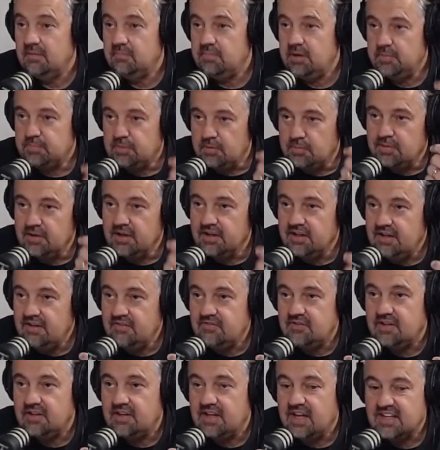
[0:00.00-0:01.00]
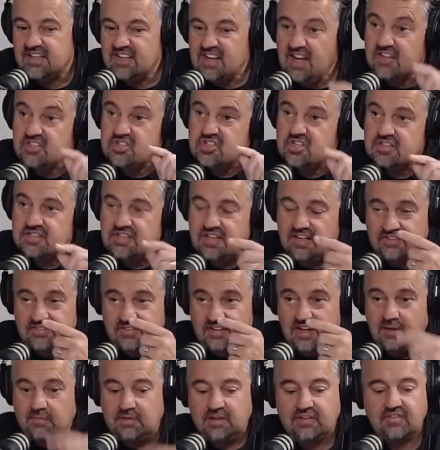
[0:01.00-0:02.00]
People believed in that, not just, as
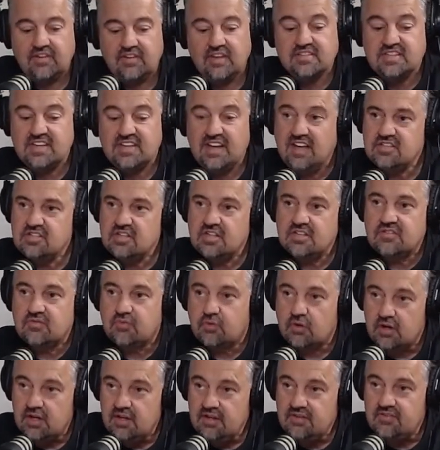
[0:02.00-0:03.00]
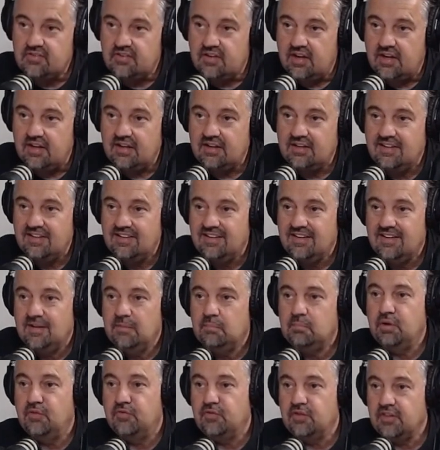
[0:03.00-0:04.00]
Simon says, not just for his sake,
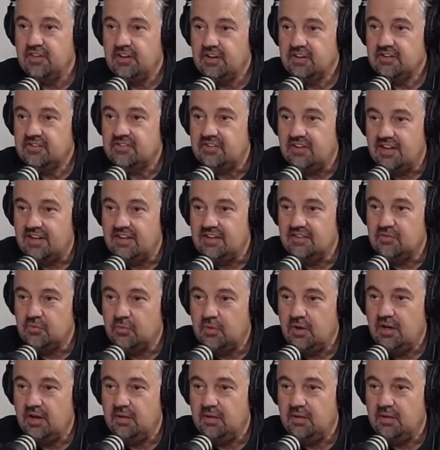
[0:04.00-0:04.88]
but for their sake as well,